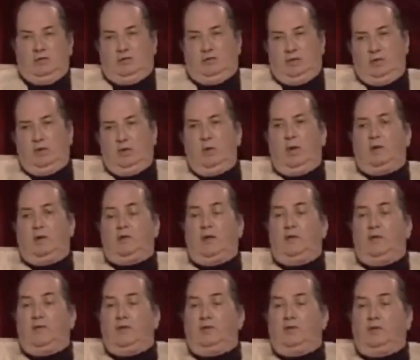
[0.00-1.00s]
So you have
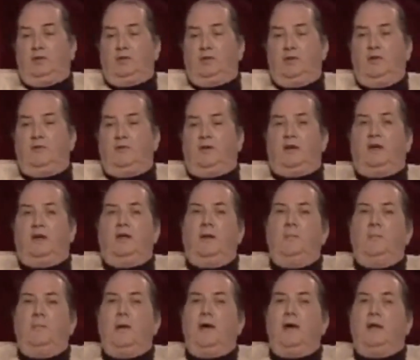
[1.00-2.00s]
to have a certificate
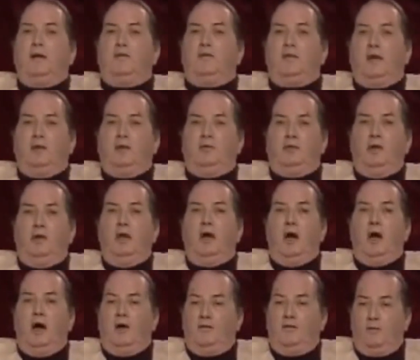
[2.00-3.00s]
of manifest
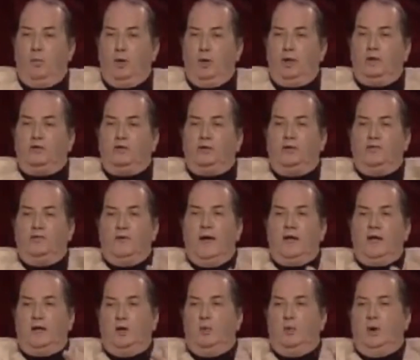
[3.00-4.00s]
of what is the
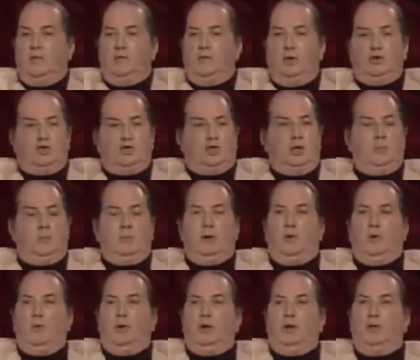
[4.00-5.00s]
value of your
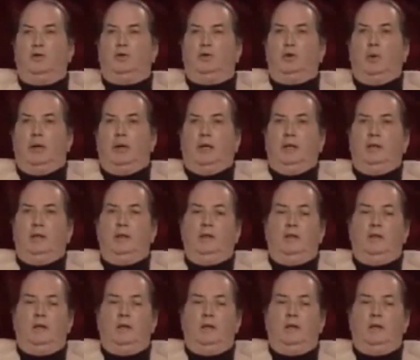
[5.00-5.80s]
ship here. What are you doing?